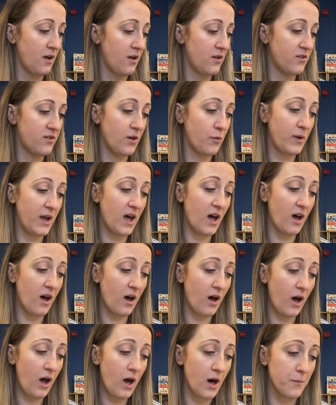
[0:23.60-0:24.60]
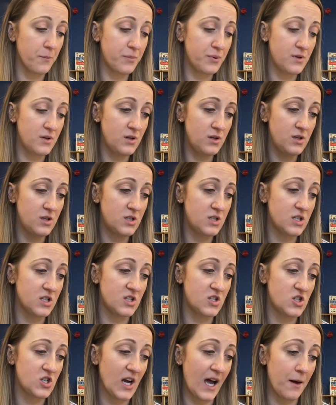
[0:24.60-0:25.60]
So we are up to
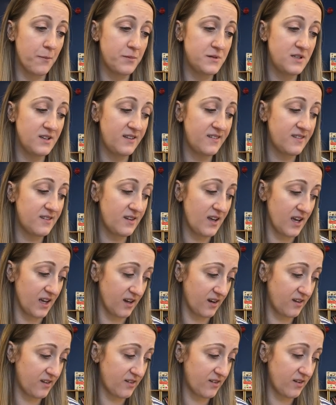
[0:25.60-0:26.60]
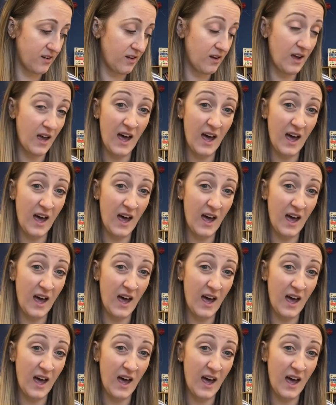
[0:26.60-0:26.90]
chapter 6.